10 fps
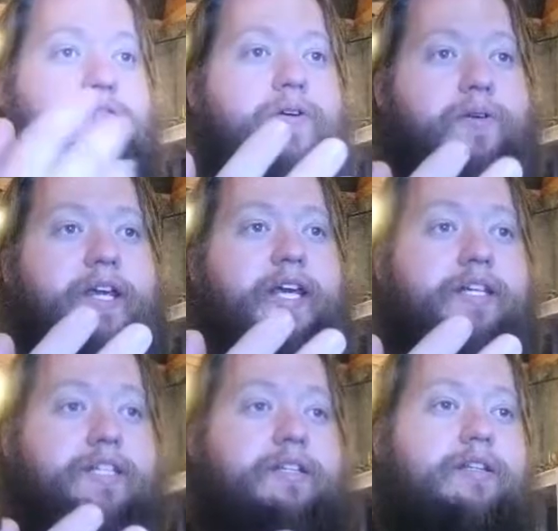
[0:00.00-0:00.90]
And then if
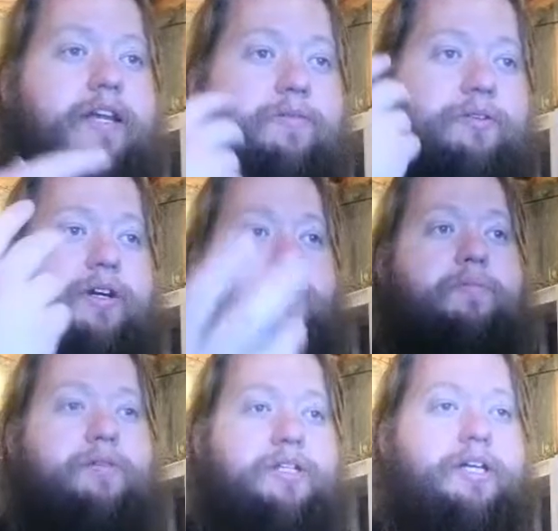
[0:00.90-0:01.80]
it's a
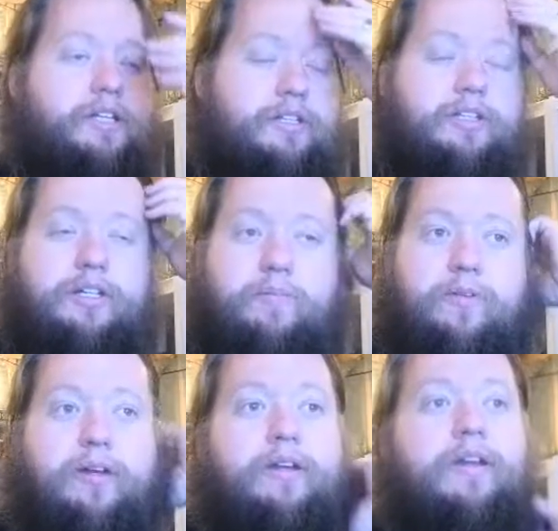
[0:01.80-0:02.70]
focus, like we're trying to
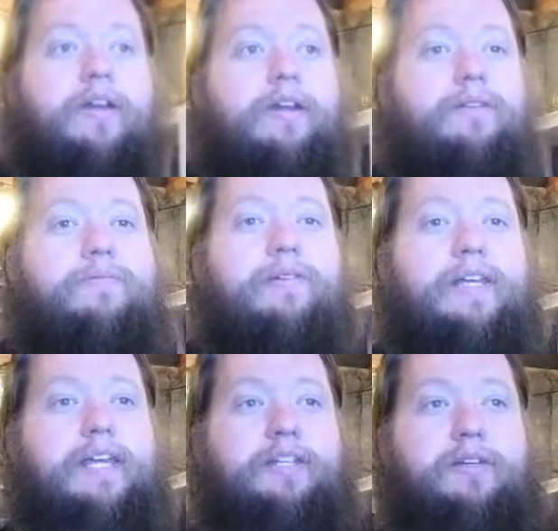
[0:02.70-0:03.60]
persuade
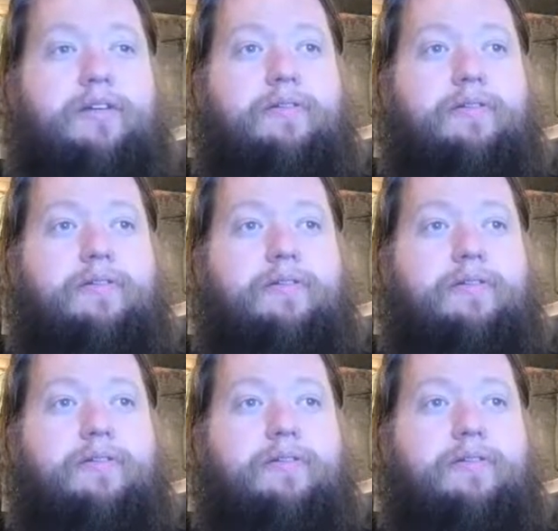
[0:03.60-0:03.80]
someone,